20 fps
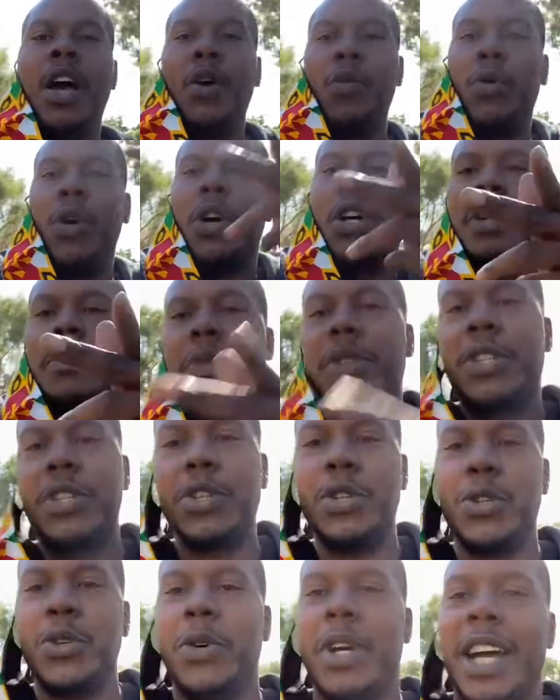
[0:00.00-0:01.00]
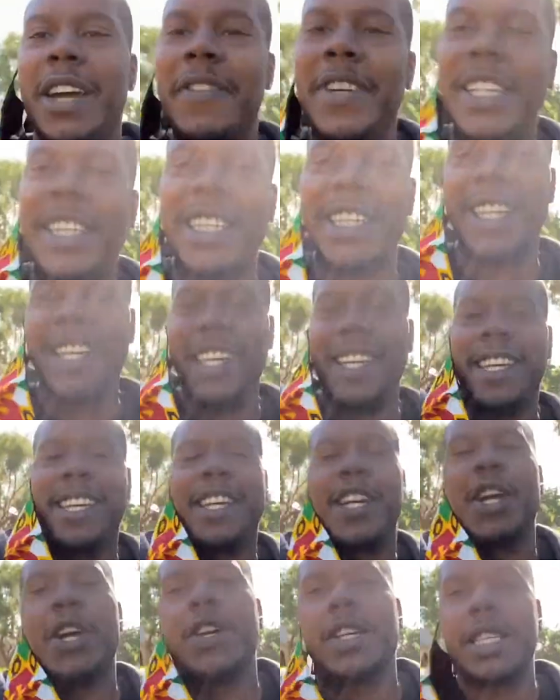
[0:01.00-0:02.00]
Welcome to Everything
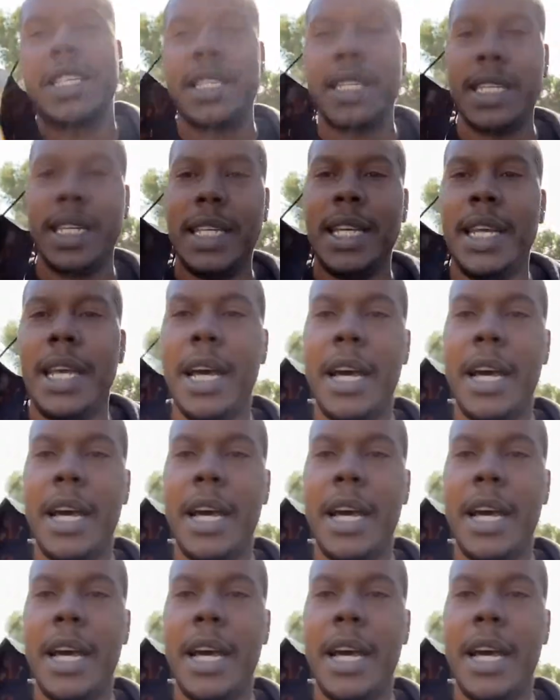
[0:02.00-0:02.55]
Currency.